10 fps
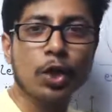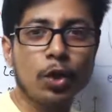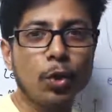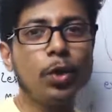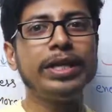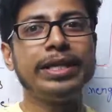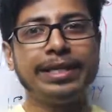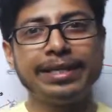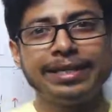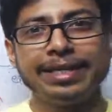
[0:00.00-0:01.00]

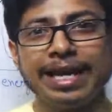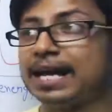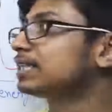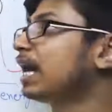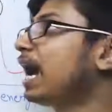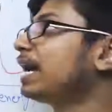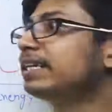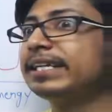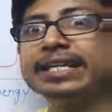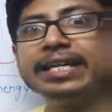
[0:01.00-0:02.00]
Chlorine has
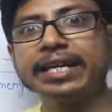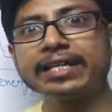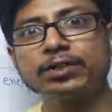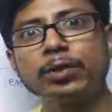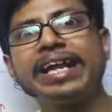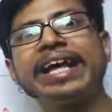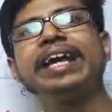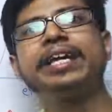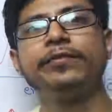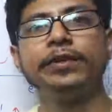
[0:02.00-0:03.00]
higher
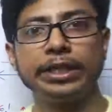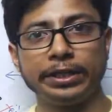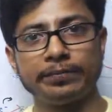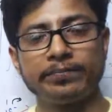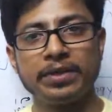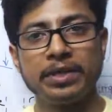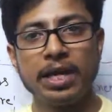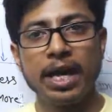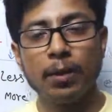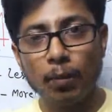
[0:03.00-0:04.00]
electronegativity.
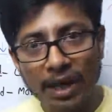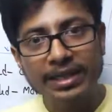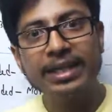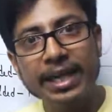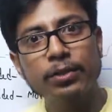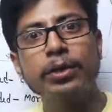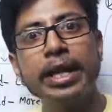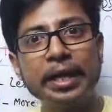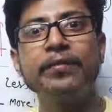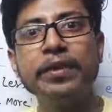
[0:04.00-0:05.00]
And what
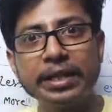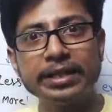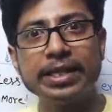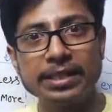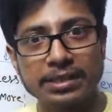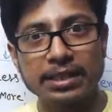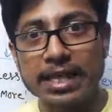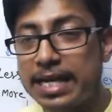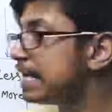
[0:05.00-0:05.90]
electronegativity does?